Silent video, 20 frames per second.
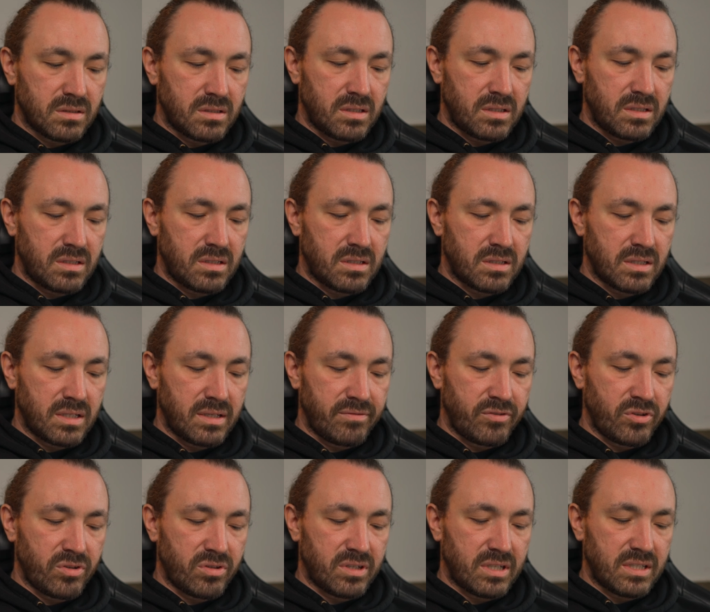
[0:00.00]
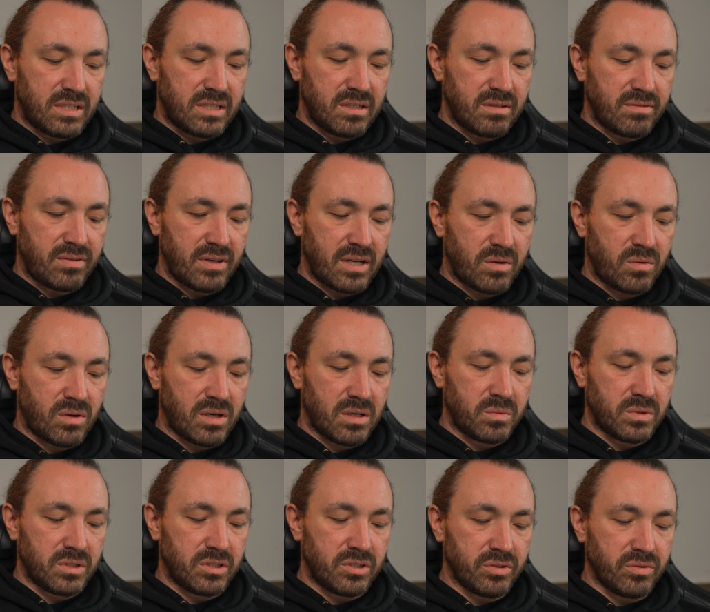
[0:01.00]
I'll give you an idea of how I
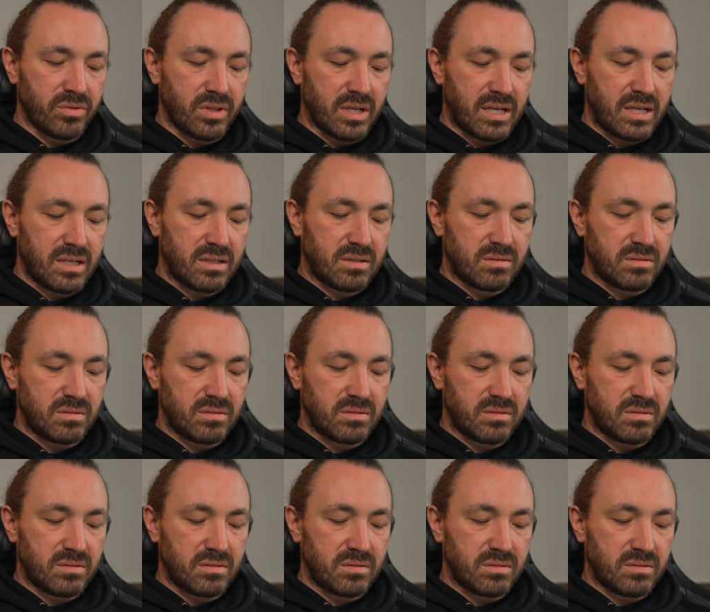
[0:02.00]
would do that.